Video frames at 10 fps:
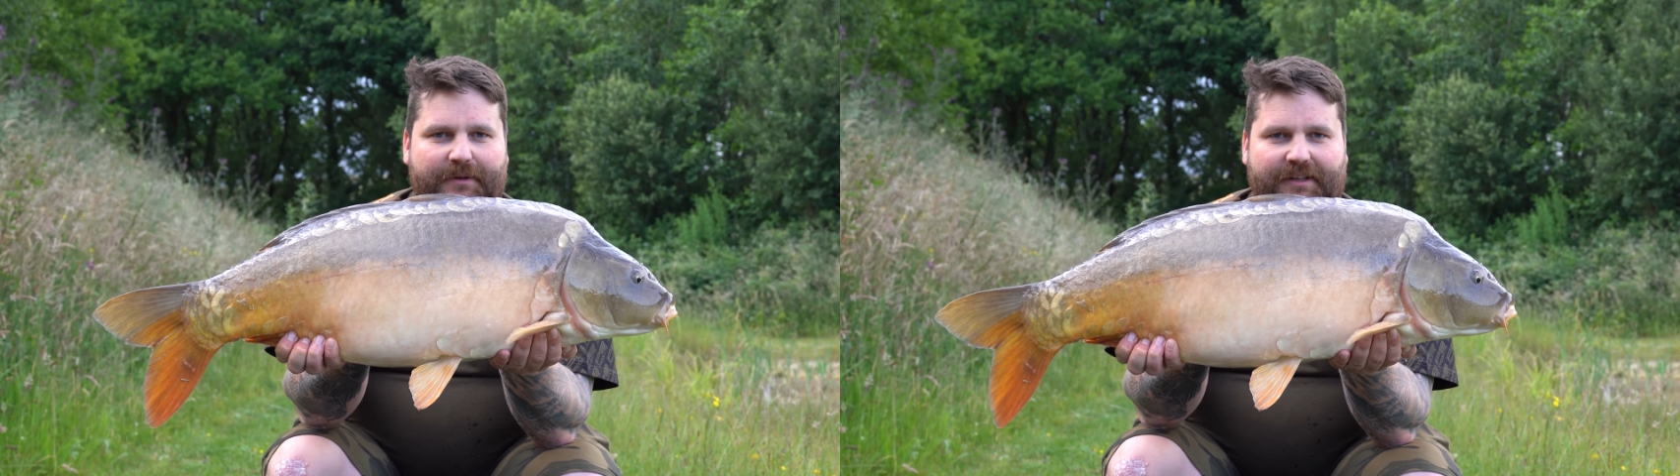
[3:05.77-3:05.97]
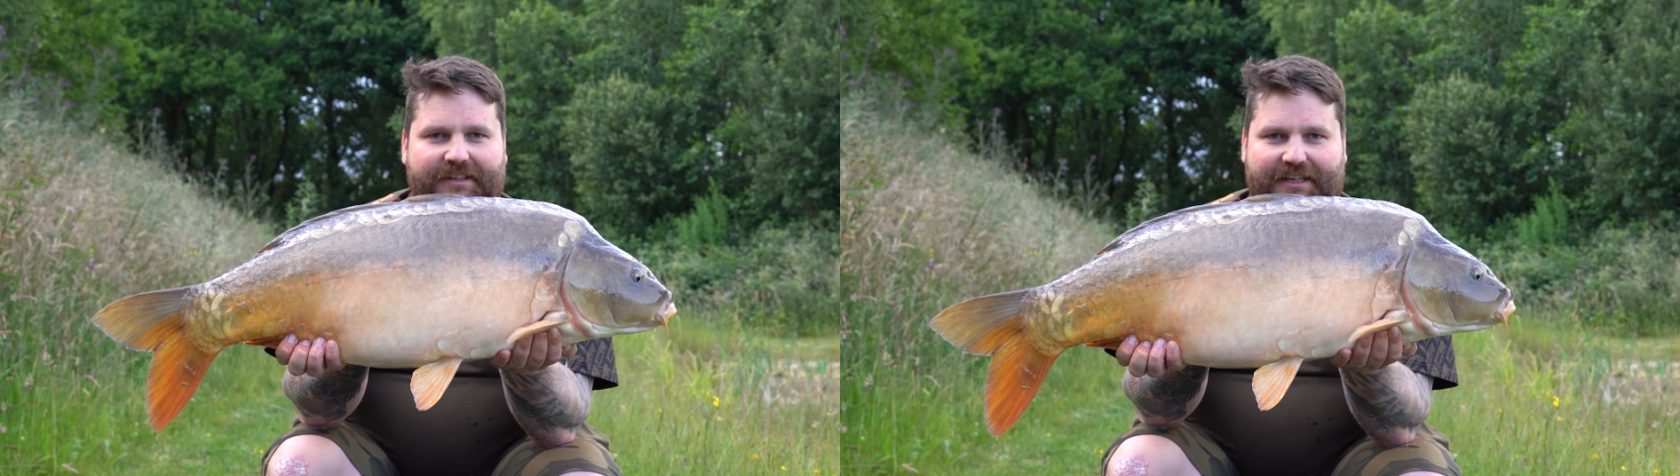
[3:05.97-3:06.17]

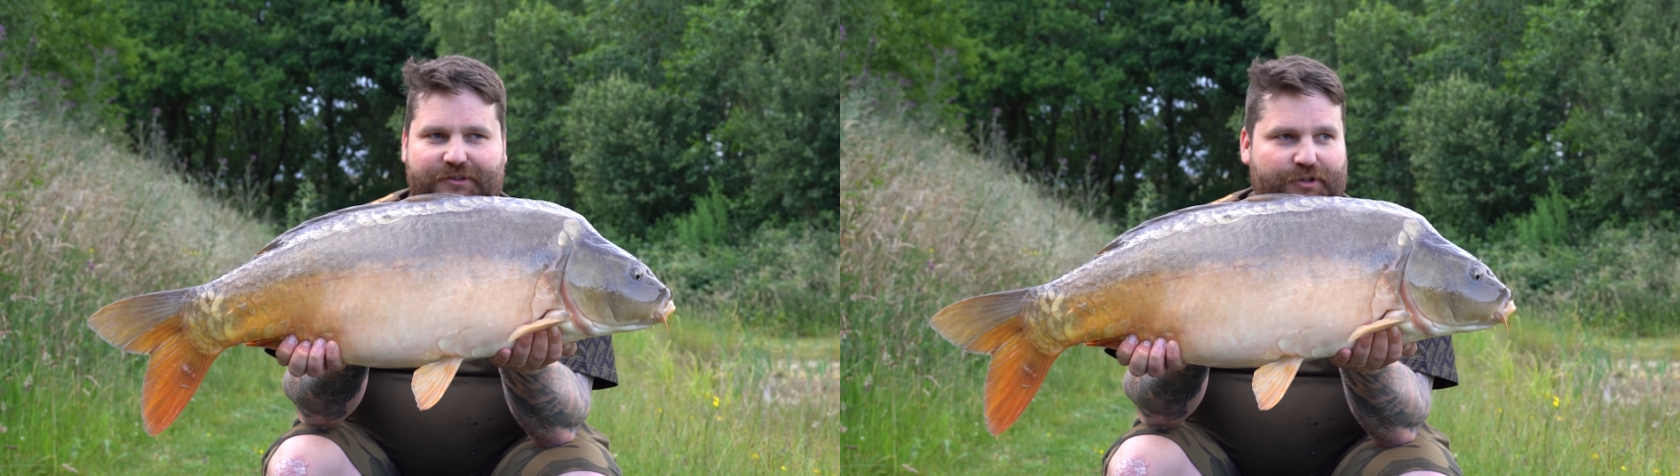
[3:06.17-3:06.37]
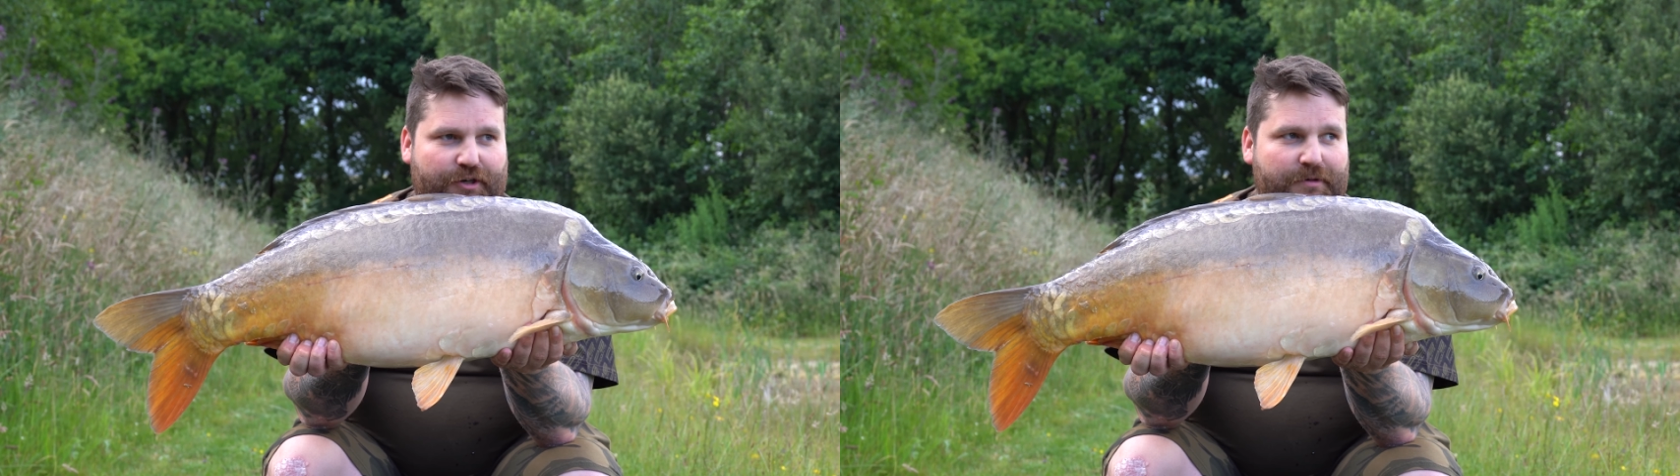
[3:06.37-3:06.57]
We've done the
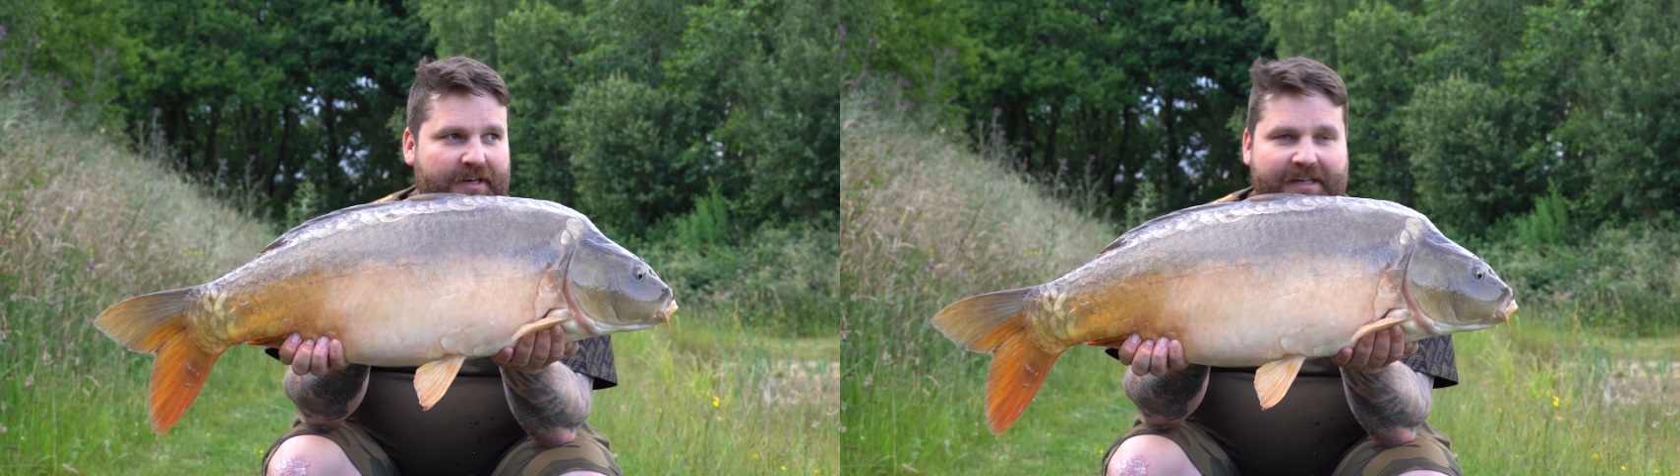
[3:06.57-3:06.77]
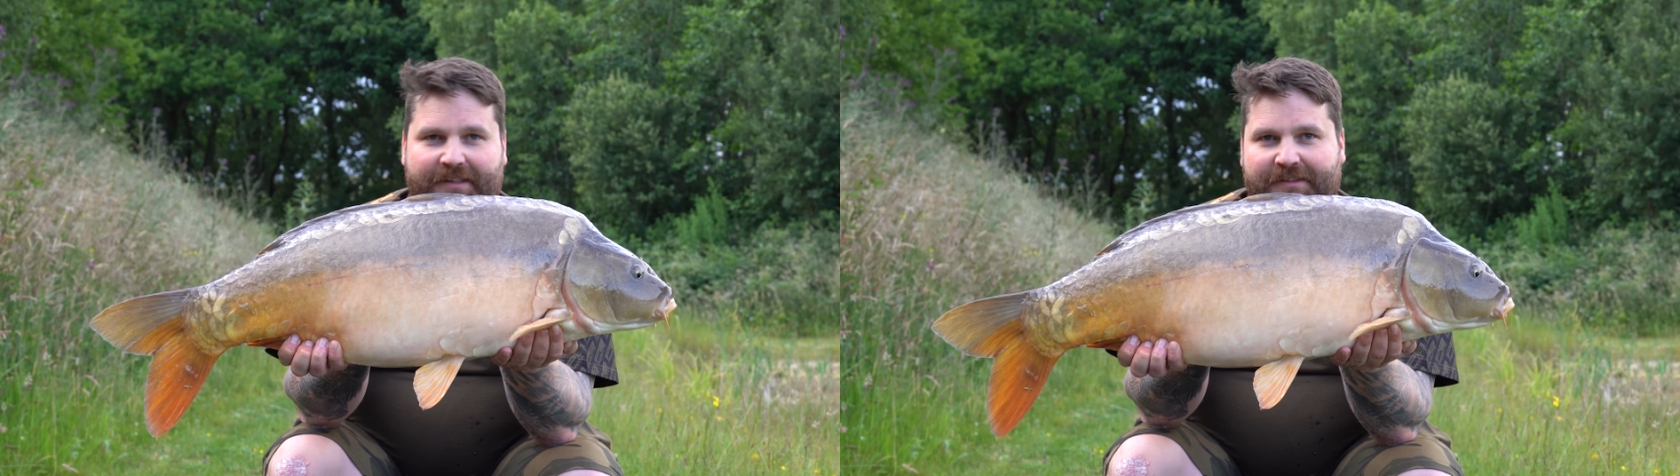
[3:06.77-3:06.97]
intro,
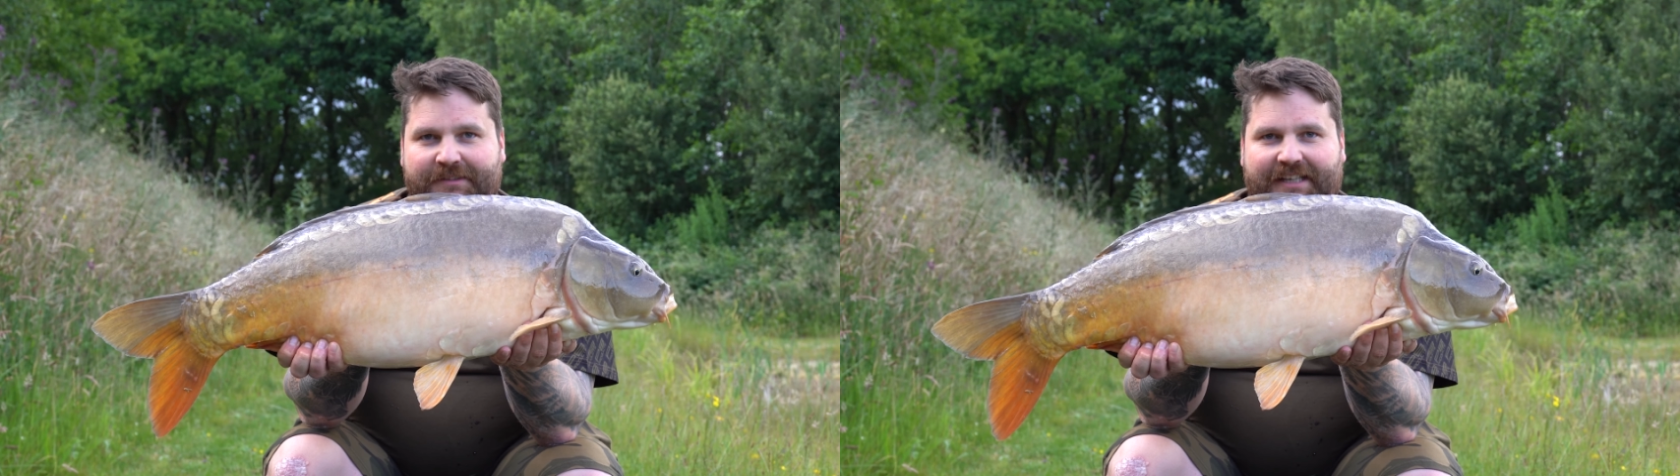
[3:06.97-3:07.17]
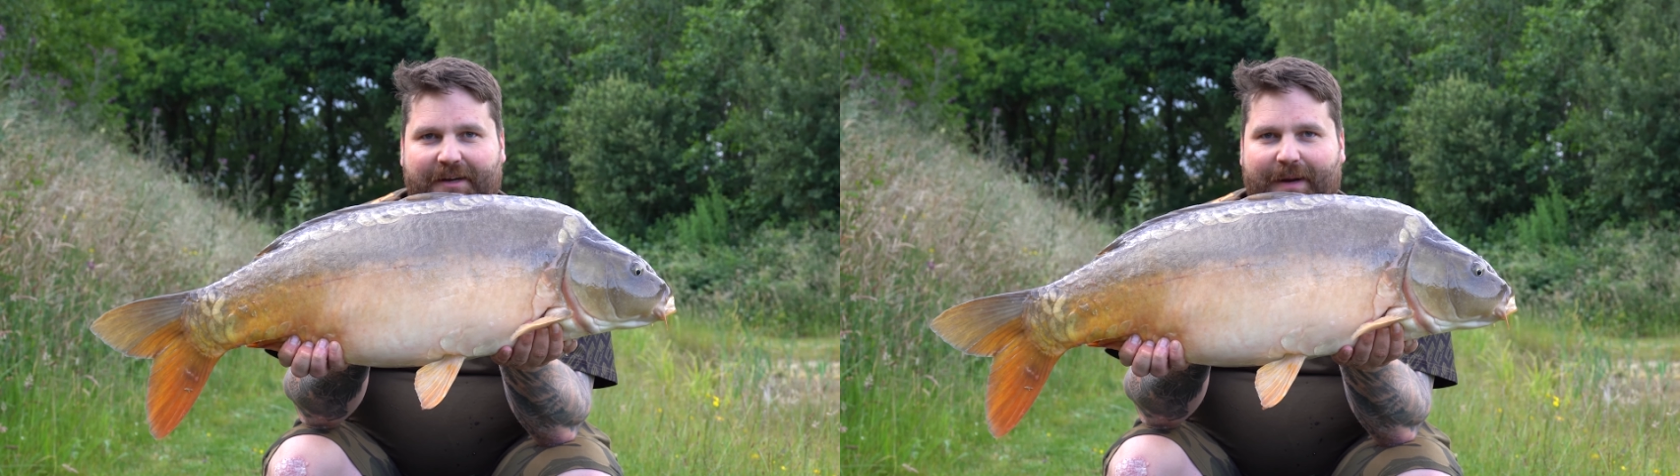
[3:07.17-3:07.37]
sat